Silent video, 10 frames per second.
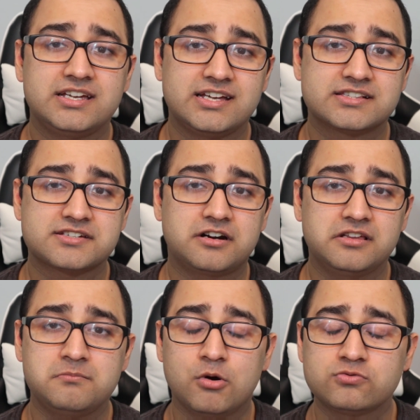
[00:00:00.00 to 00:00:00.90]
It
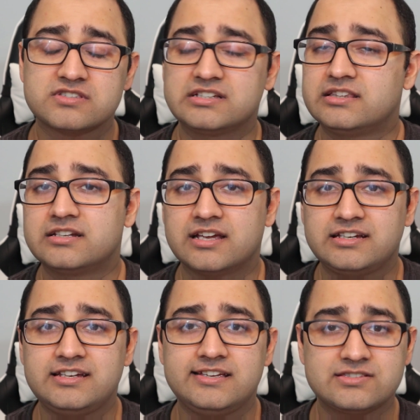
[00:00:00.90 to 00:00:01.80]
started mostly in the
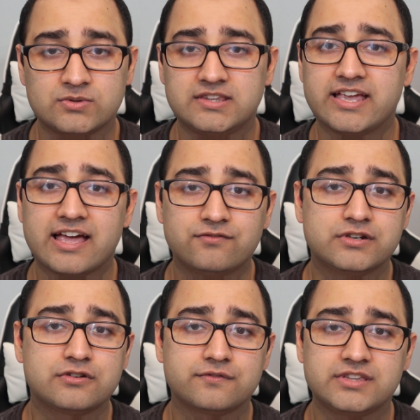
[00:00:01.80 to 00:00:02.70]
90s with the
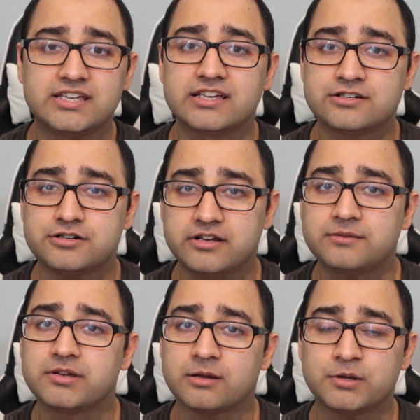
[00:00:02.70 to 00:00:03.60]
advent of the
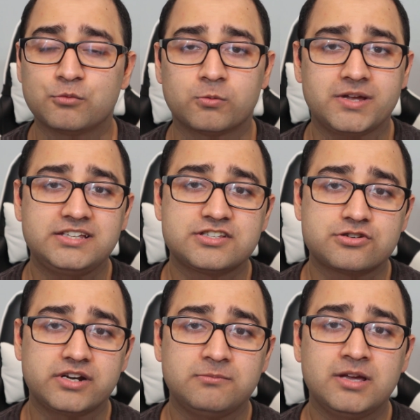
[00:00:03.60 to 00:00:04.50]
internet becoming more
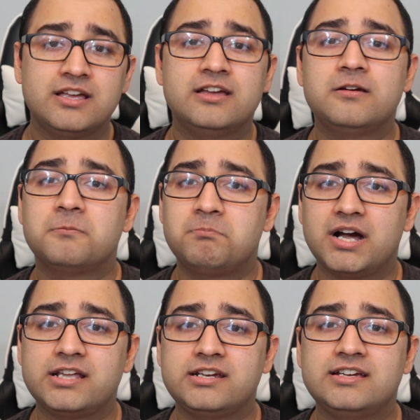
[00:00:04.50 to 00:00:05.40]
mainstream,
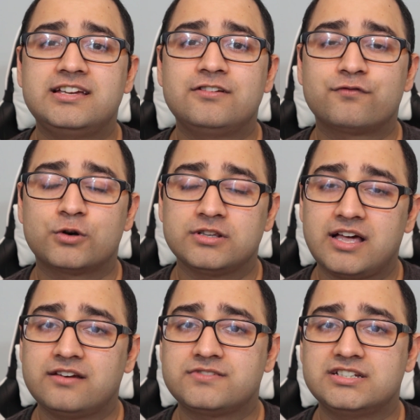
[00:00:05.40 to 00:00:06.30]
but for a
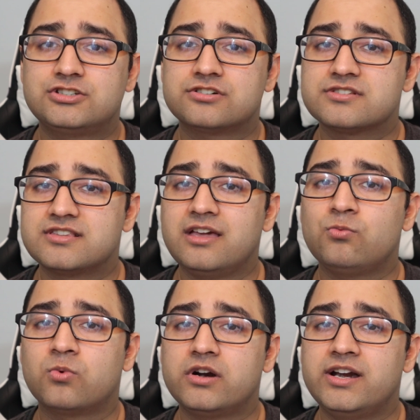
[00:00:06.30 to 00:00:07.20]
lot of teachers, they
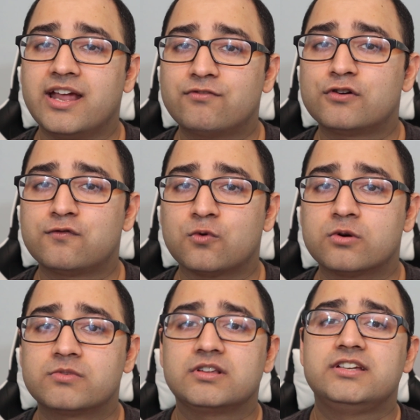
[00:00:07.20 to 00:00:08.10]
were never
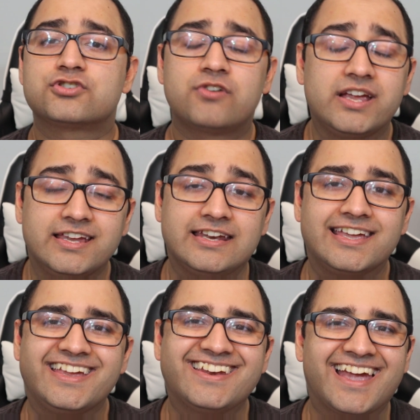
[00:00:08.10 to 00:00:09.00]
formally trained
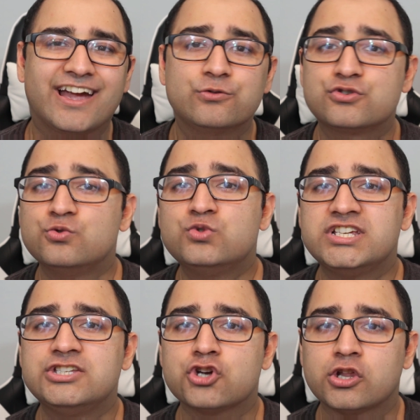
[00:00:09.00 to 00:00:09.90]
in how to
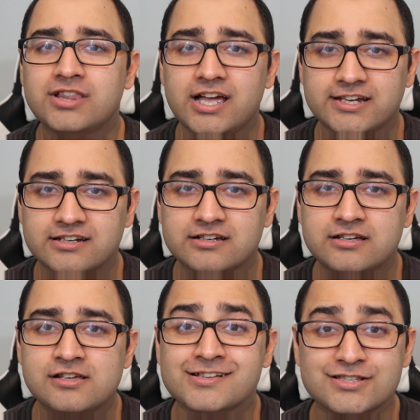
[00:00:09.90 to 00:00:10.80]
teach online.
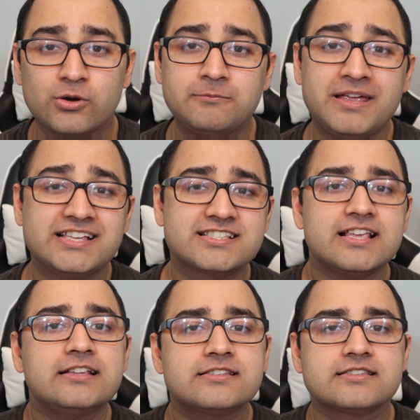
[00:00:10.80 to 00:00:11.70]
So it makes
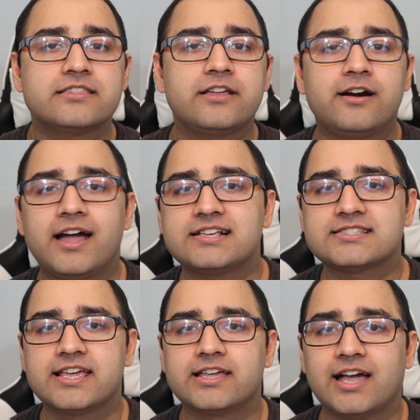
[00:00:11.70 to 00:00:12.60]
sense that they're
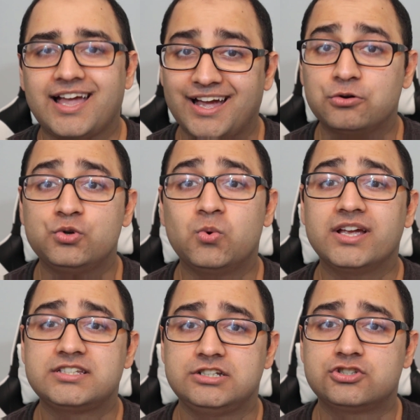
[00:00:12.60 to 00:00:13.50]
asking, how do
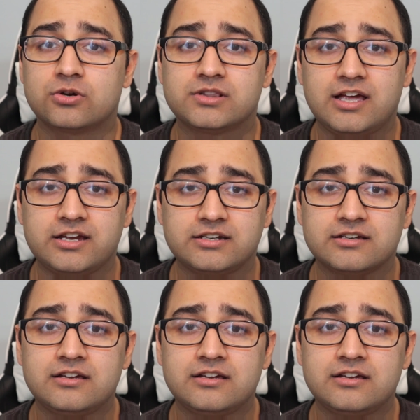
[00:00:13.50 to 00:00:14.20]
I teach online?